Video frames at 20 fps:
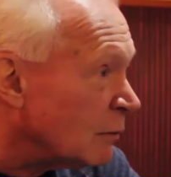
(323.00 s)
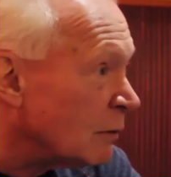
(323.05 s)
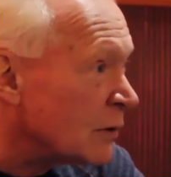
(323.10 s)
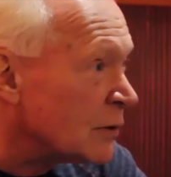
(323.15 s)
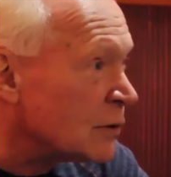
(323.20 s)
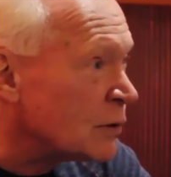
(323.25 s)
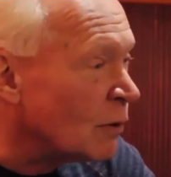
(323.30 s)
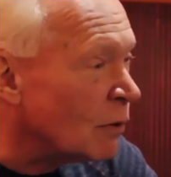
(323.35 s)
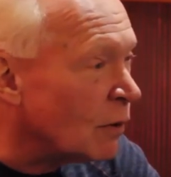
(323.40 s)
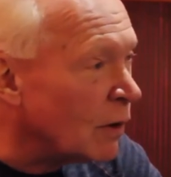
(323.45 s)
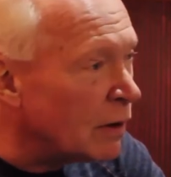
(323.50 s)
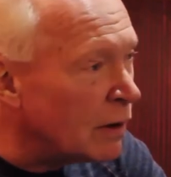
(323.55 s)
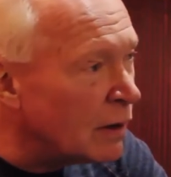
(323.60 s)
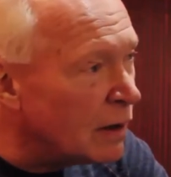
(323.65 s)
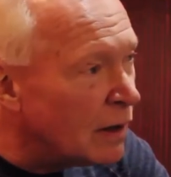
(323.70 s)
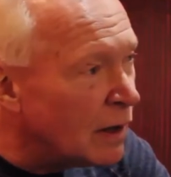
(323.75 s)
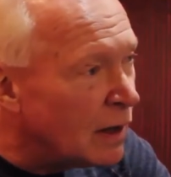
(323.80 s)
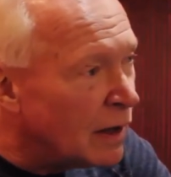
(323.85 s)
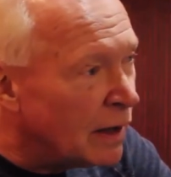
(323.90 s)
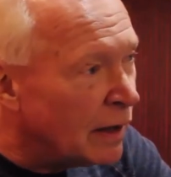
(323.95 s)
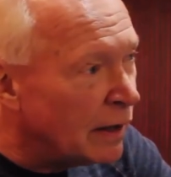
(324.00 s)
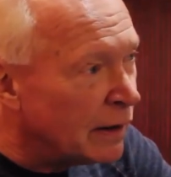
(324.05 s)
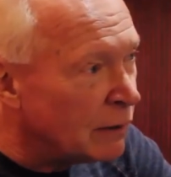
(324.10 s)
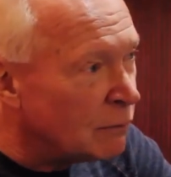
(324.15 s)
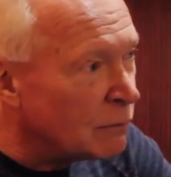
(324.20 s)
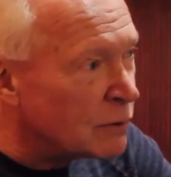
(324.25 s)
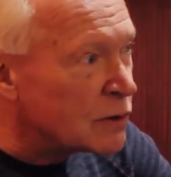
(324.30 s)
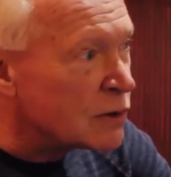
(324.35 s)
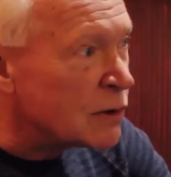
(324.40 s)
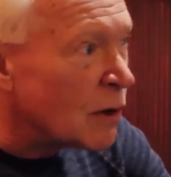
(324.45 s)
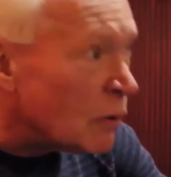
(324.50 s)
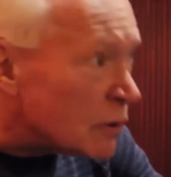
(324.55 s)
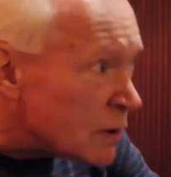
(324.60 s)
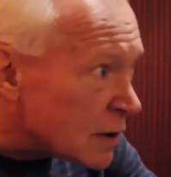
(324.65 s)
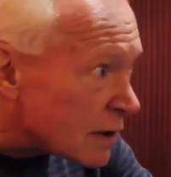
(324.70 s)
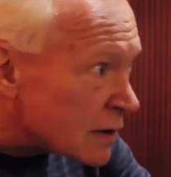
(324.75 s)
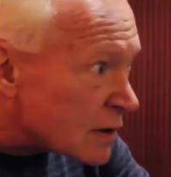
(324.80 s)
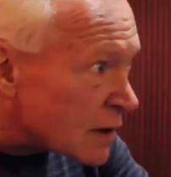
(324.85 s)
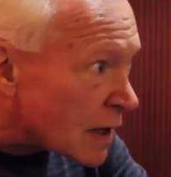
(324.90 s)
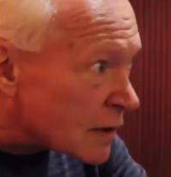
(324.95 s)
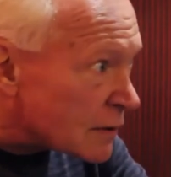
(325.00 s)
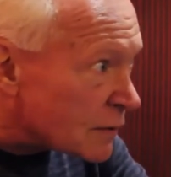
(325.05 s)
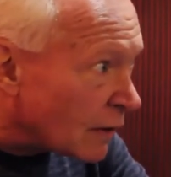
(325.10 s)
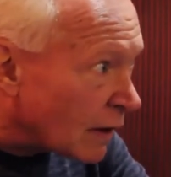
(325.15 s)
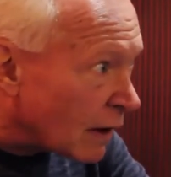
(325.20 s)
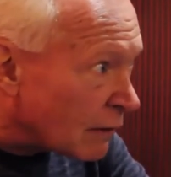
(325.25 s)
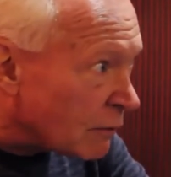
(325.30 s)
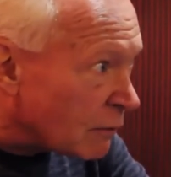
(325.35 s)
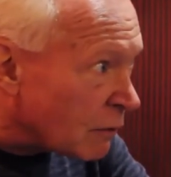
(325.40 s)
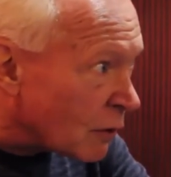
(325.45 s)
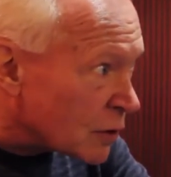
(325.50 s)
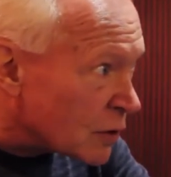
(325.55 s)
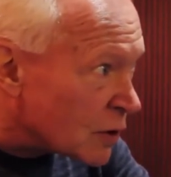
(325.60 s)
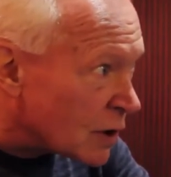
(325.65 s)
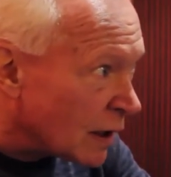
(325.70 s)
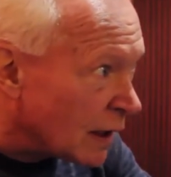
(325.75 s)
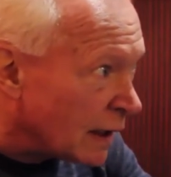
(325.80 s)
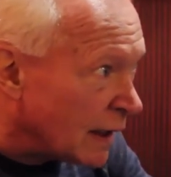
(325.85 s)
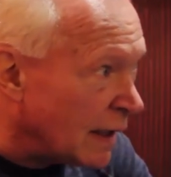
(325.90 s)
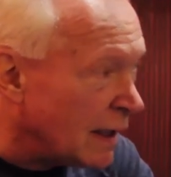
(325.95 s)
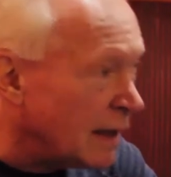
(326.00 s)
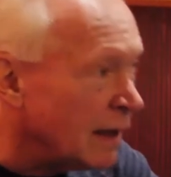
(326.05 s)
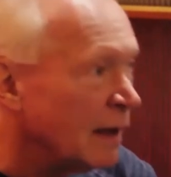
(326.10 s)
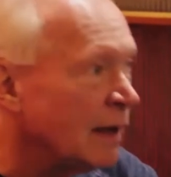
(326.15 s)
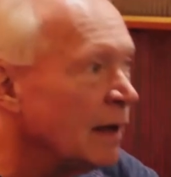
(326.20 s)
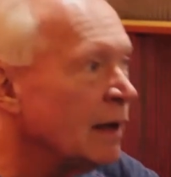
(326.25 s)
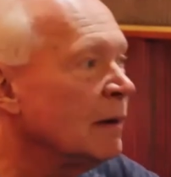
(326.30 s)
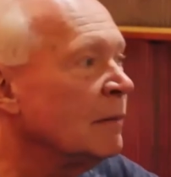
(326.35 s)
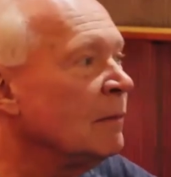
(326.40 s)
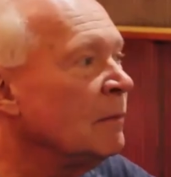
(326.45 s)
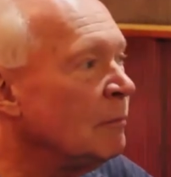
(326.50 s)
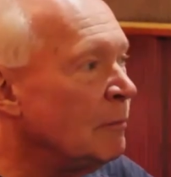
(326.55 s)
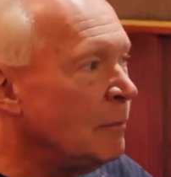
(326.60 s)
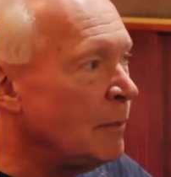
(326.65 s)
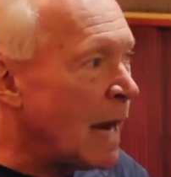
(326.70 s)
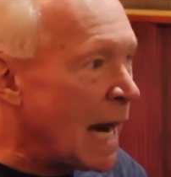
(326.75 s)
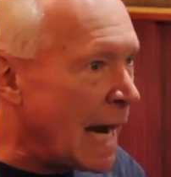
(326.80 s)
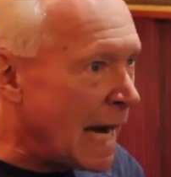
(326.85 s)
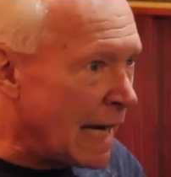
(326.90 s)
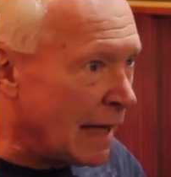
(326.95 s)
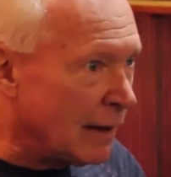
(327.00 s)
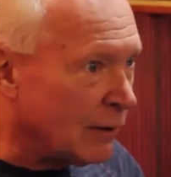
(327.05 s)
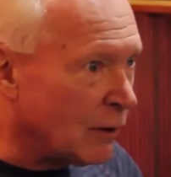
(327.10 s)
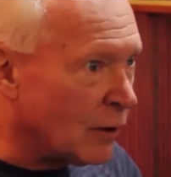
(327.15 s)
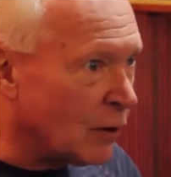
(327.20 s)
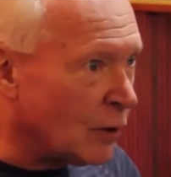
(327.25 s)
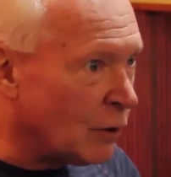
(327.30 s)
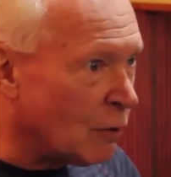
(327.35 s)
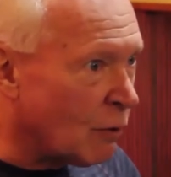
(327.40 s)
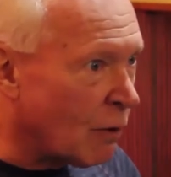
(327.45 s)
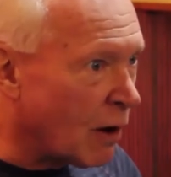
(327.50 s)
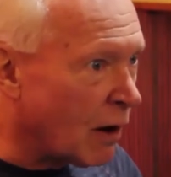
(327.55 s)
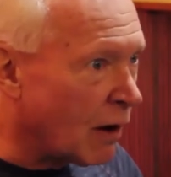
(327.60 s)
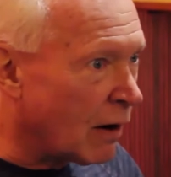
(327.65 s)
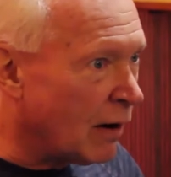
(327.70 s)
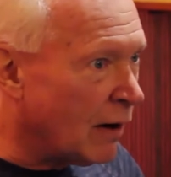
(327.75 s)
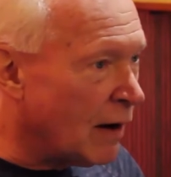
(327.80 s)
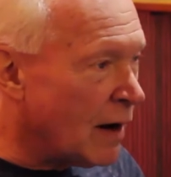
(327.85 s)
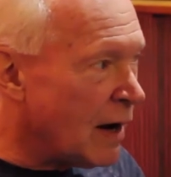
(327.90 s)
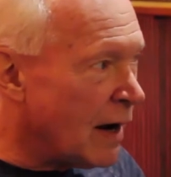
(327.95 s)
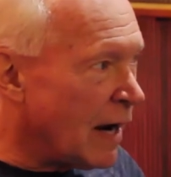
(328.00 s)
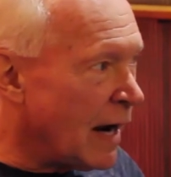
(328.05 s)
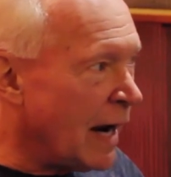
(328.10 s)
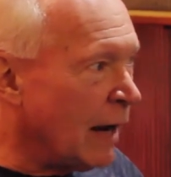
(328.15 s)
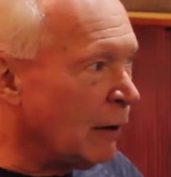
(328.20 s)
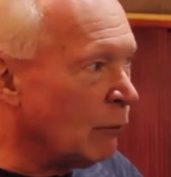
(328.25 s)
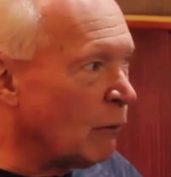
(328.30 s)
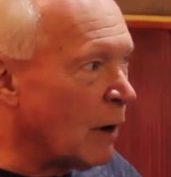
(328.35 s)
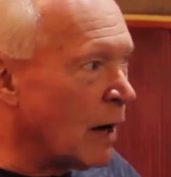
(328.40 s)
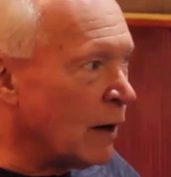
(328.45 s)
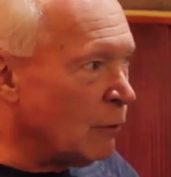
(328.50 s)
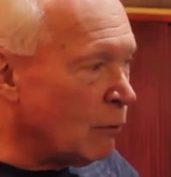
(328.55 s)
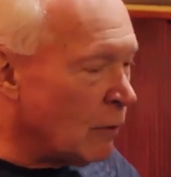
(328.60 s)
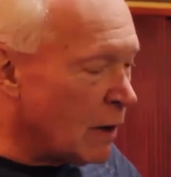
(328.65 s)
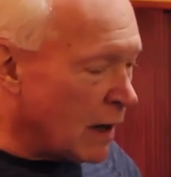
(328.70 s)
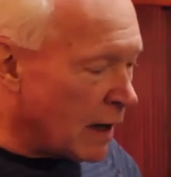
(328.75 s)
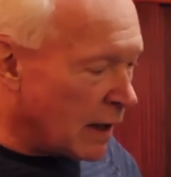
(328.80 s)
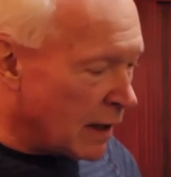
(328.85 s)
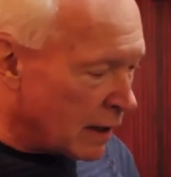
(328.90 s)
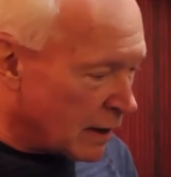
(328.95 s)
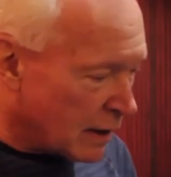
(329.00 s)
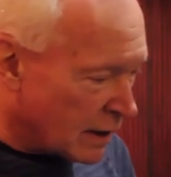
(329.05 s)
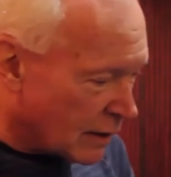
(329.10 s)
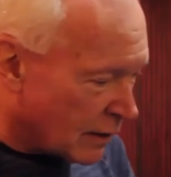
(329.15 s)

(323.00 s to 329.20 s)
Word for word: with Sword, and it was so successful, unfortunately, bang, there you are, and right away.